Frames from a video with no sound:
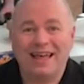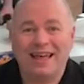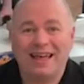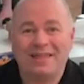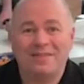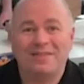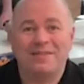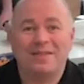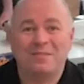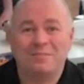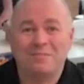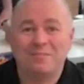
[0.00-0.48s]

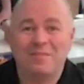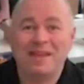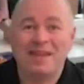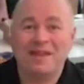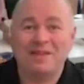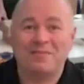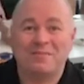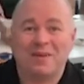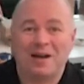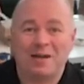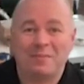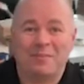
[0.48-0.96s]
then me
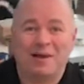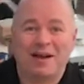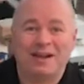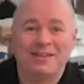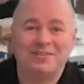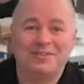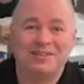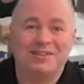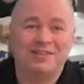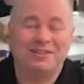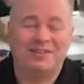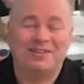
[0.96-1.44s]
and my
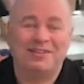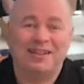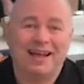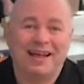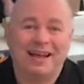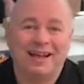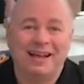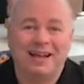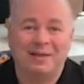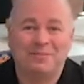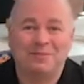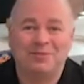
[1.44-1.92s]
bicycle,
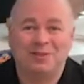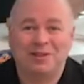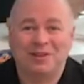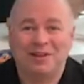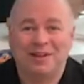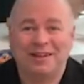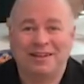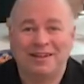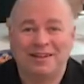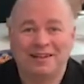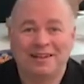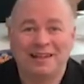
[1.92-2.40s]
I'd
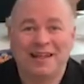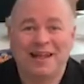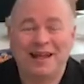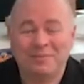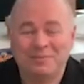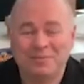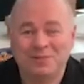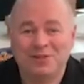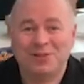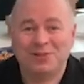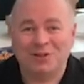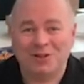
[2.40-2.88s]

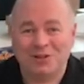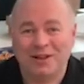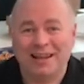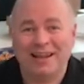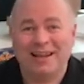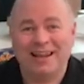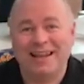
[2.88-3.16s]
absolutely